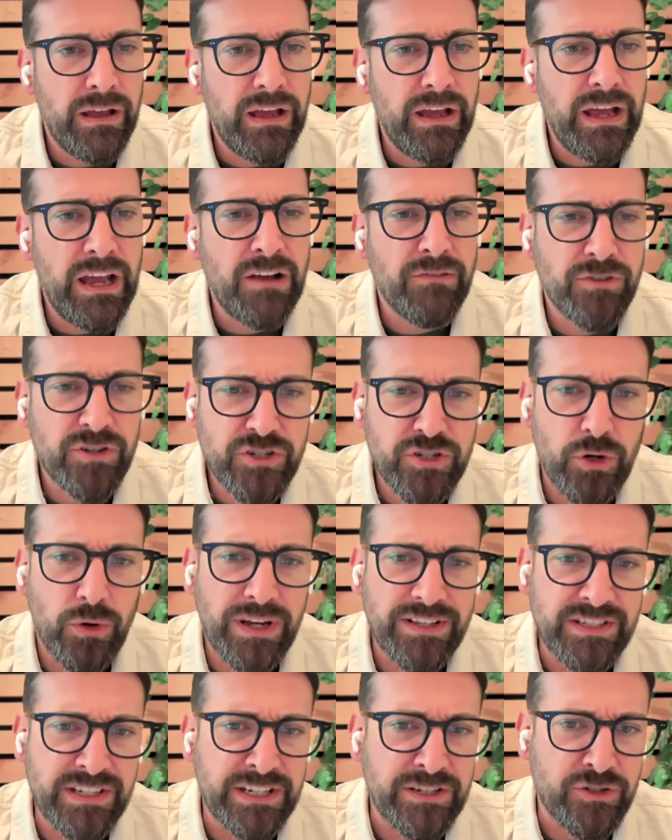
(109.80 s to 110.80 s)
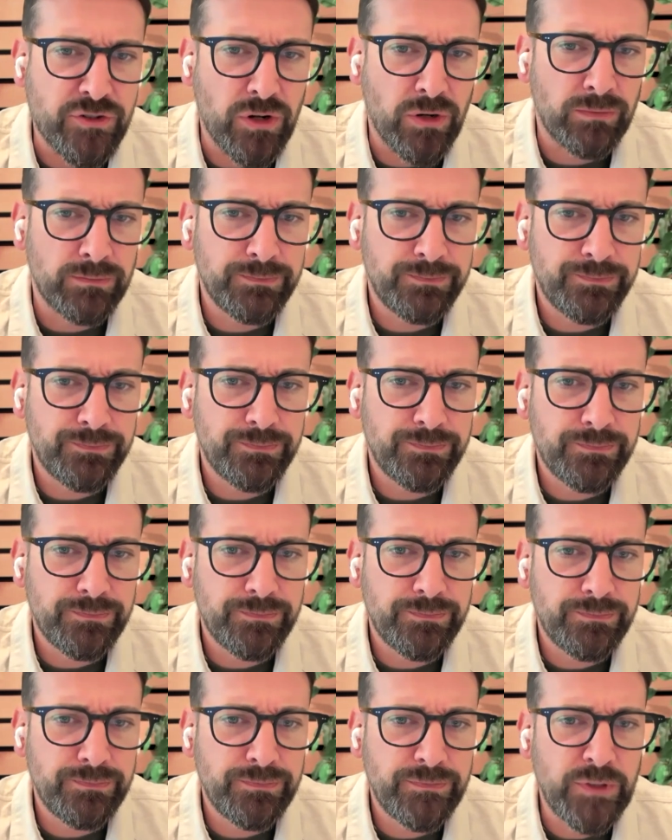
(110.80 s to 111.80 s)
Every show has an intro.
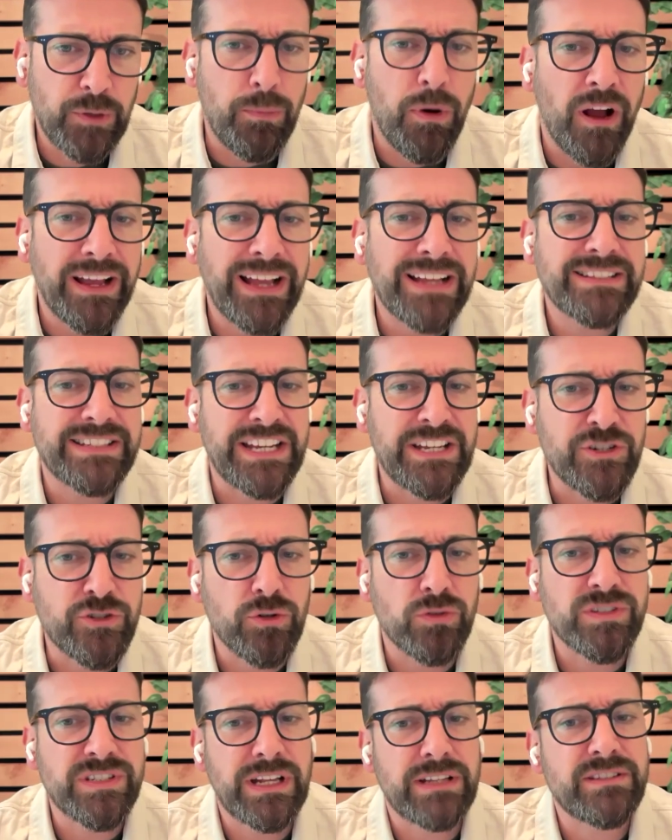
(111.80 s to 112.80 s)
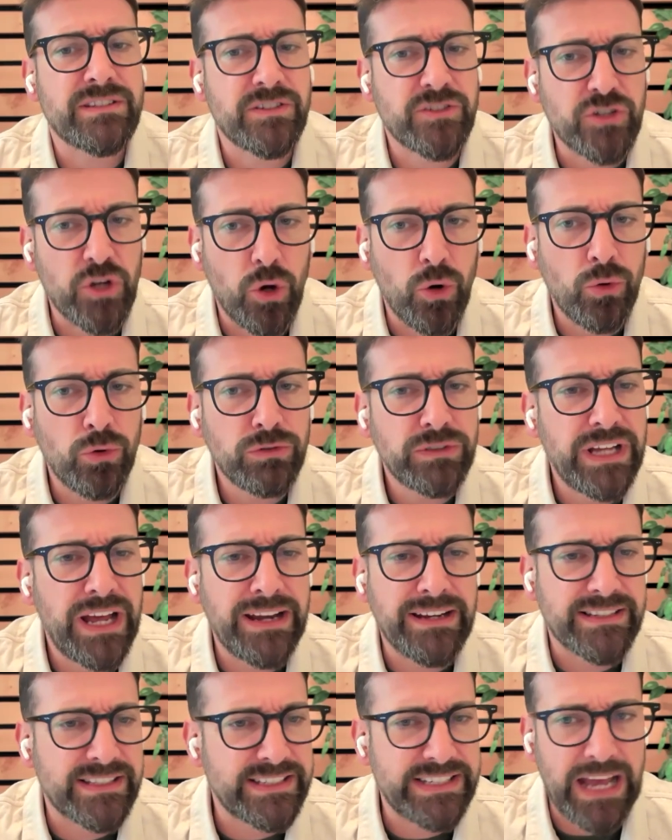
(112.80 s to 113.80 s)
Your podcast intro sets the tone and
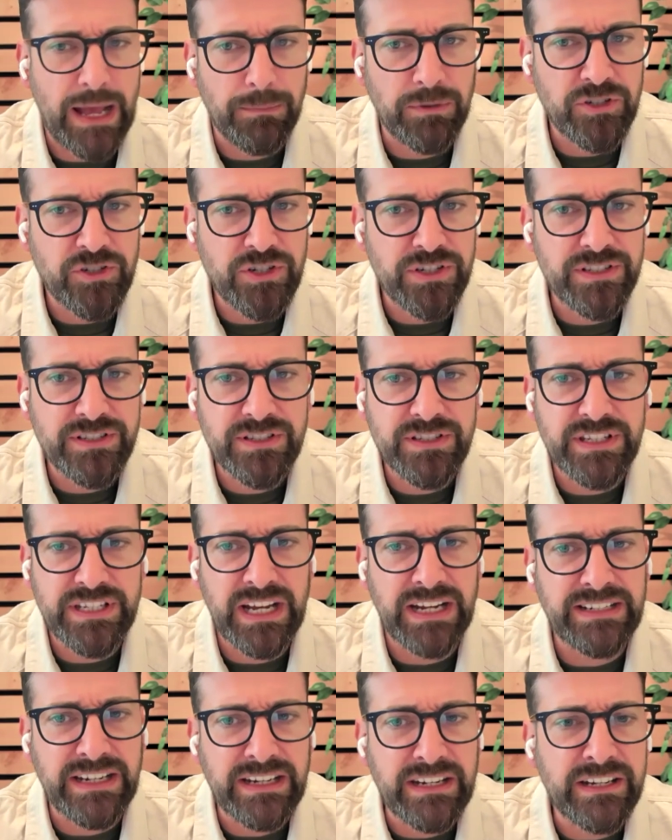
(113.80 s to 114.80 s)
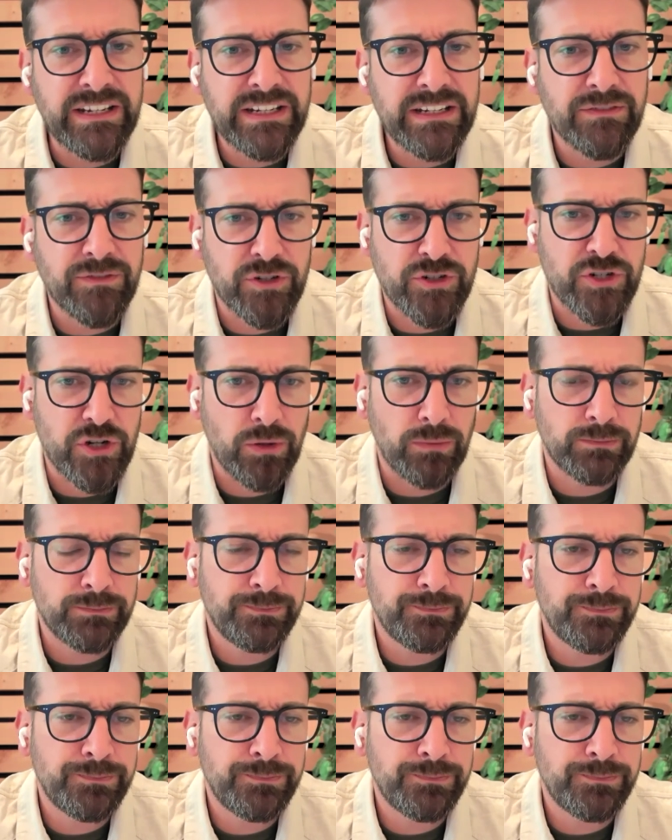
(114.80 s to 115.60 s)
establishes the identity of your show.